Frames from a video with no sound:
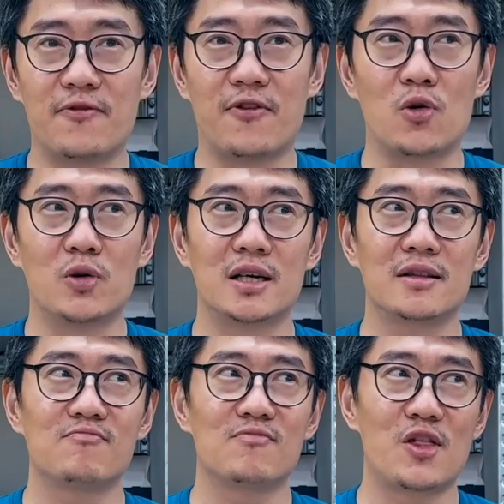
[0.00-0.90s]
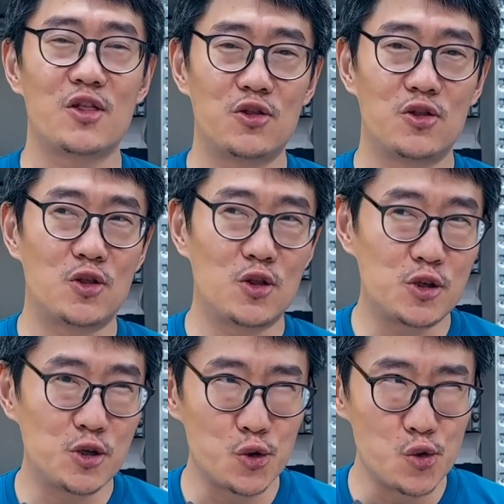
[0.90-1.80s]
forward,
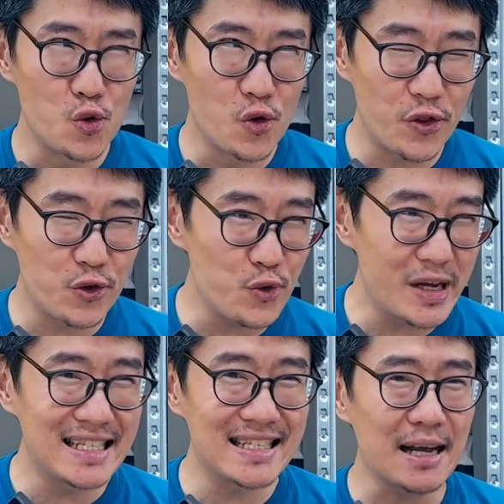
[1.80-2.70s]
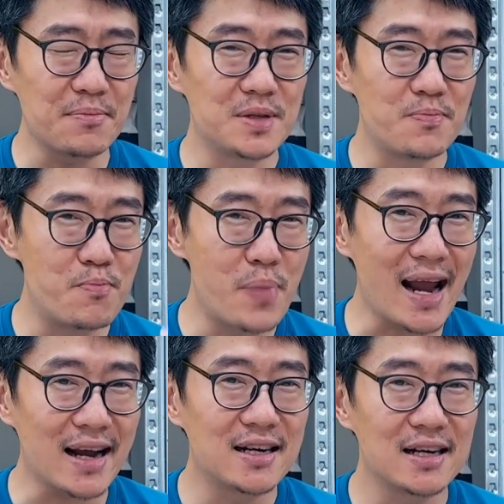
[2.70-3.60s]
2-3 steps
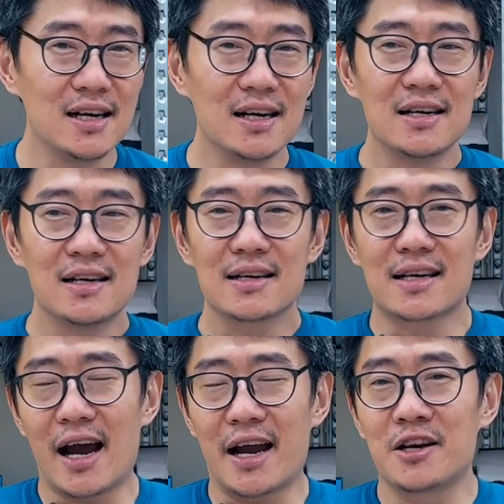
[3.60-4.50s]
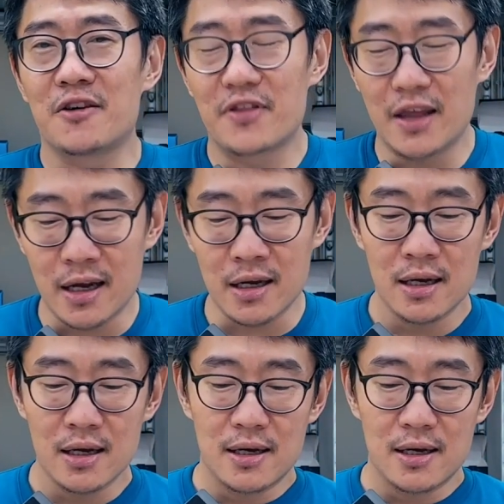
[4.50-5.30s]
back kind of thing.